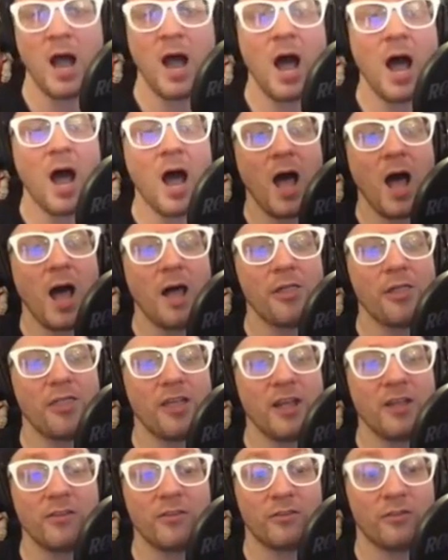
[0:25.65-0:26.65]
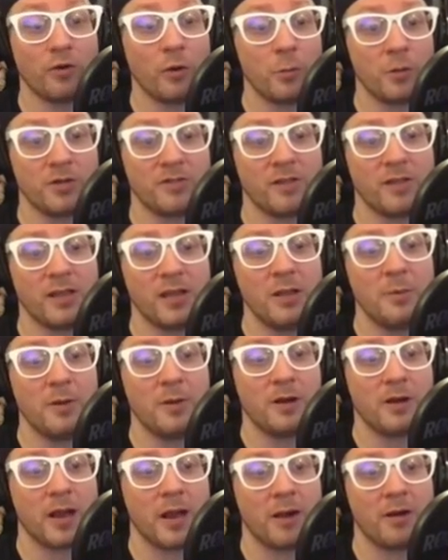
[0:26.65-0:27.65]
Thanks so much for the
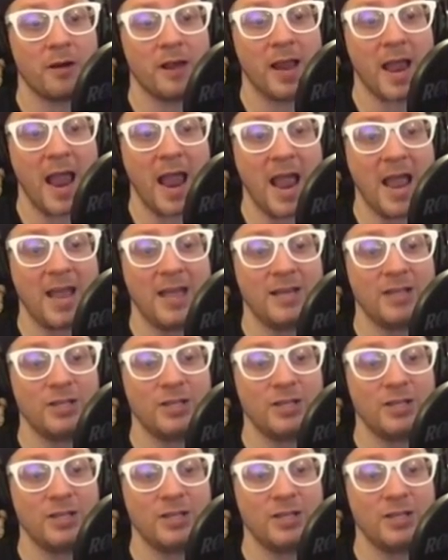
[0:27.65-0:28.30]
email, Carrie. And